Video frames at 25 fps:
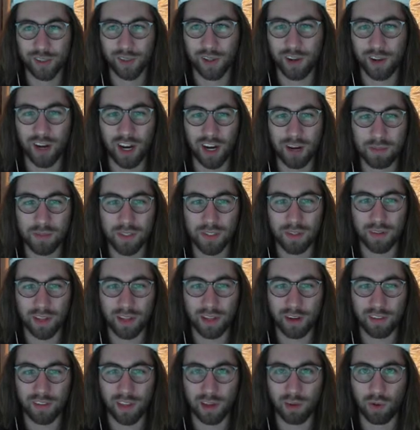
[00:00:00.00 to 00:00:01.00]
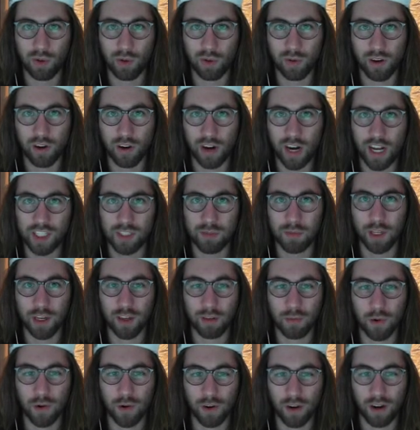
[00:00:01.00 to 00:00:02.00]
the cops so that they won't harass me
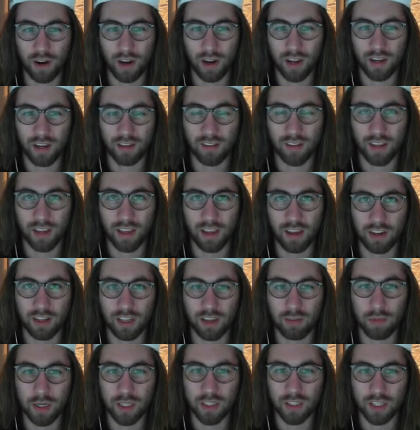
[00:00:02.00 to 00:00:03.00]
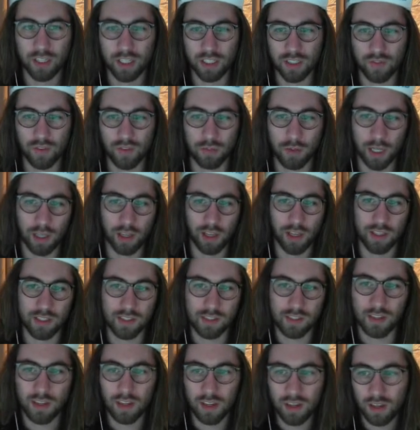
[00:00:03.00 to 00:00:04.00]
anymore and they can't give me tickets for my
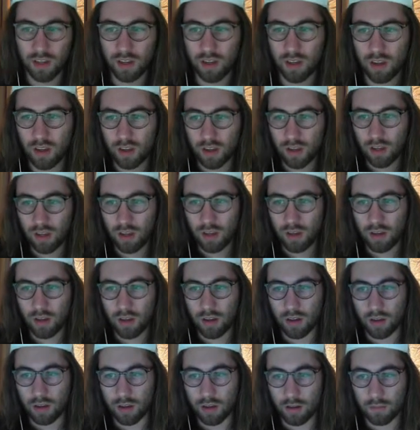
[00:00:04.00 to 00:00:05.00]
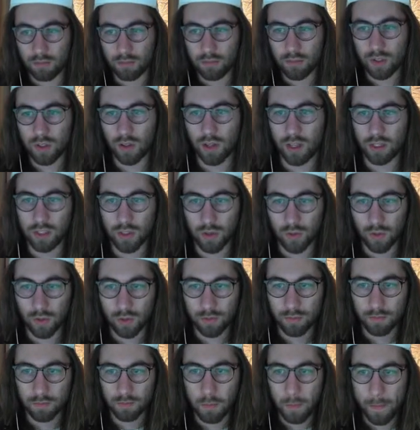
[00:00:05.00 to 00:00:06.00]
lights. So that's cool.
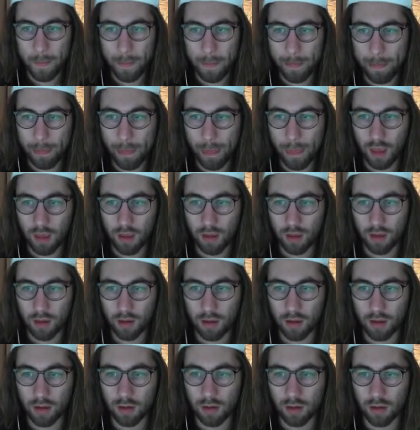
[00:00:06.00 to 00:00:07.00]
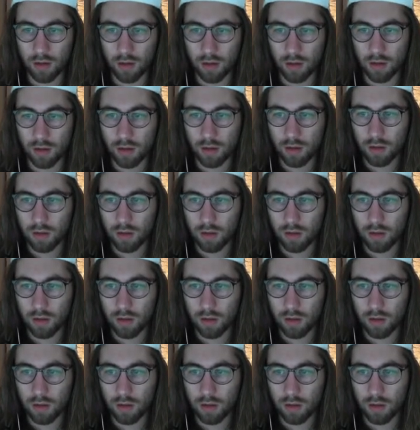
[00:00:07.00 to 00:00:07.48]
Oh,